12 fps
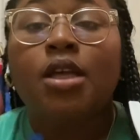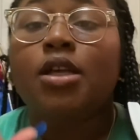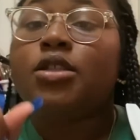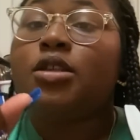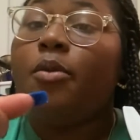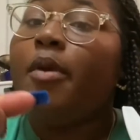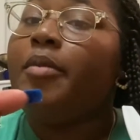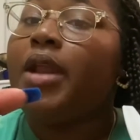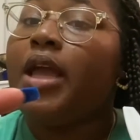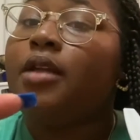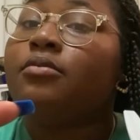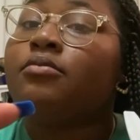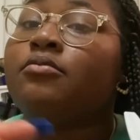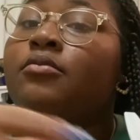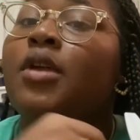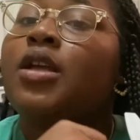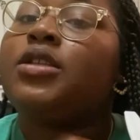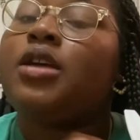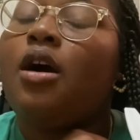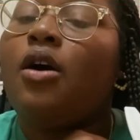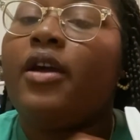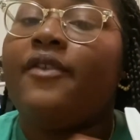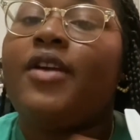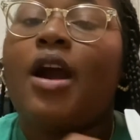So remember that. So
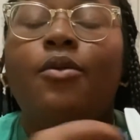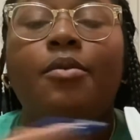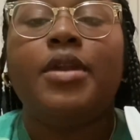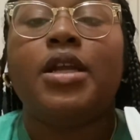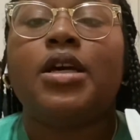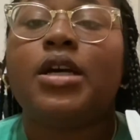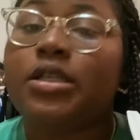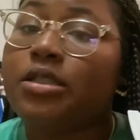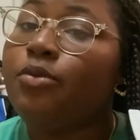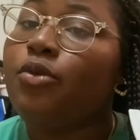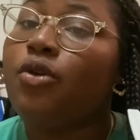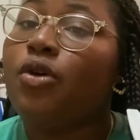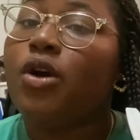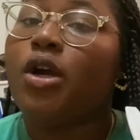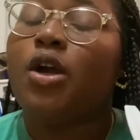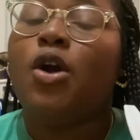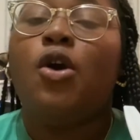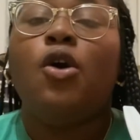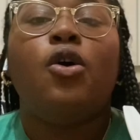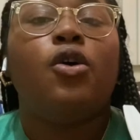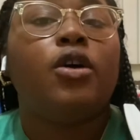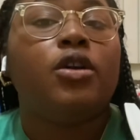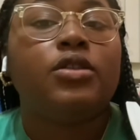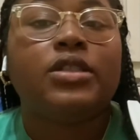if y'all want me to cook some more
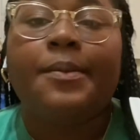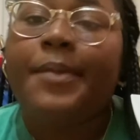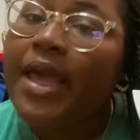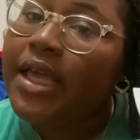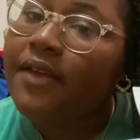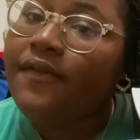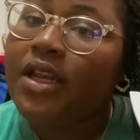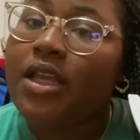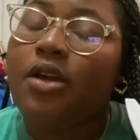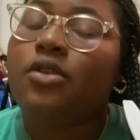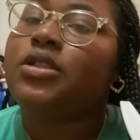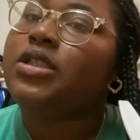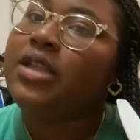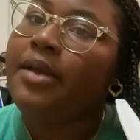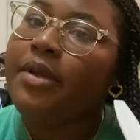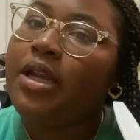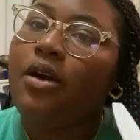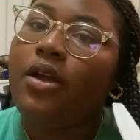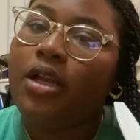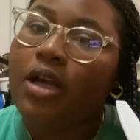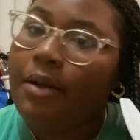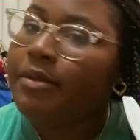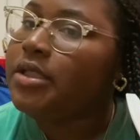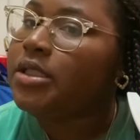or do some baking videos, just let me know in the
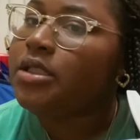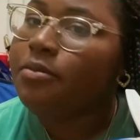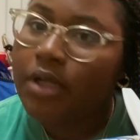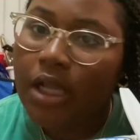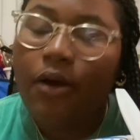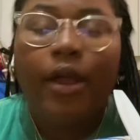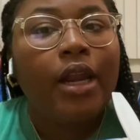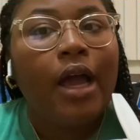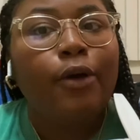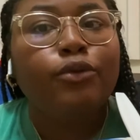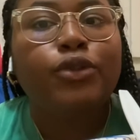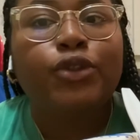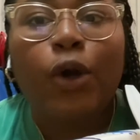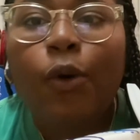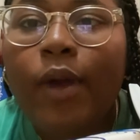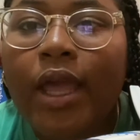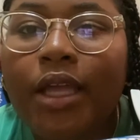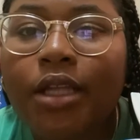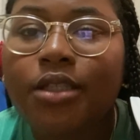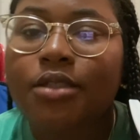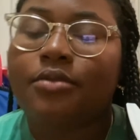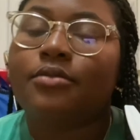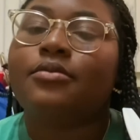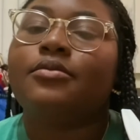comment section below and I'll do it
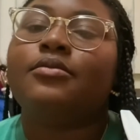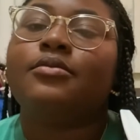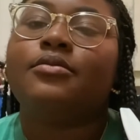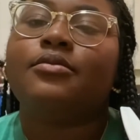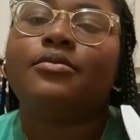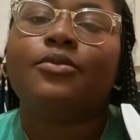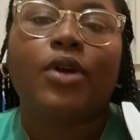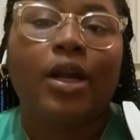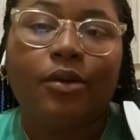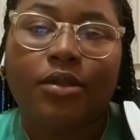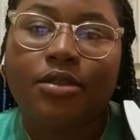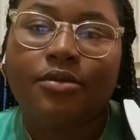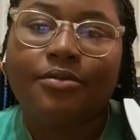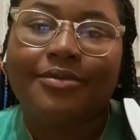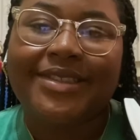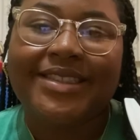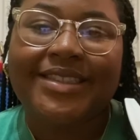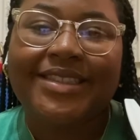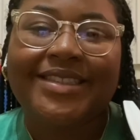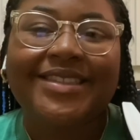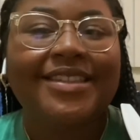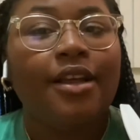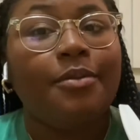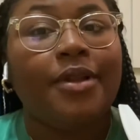when I want to.
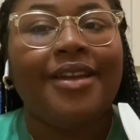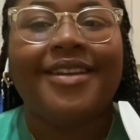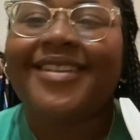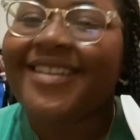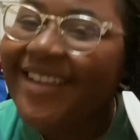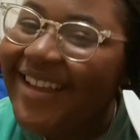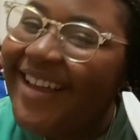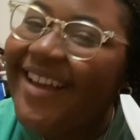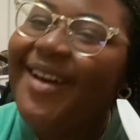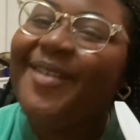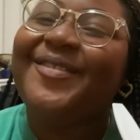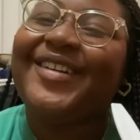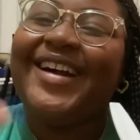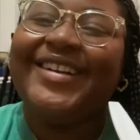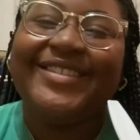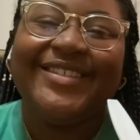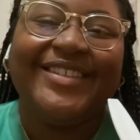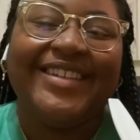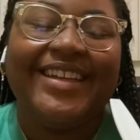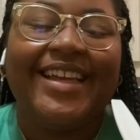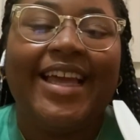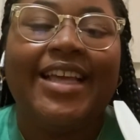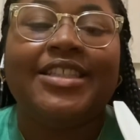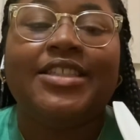No, I'm playing. But I'll do it.
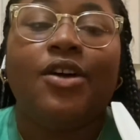And so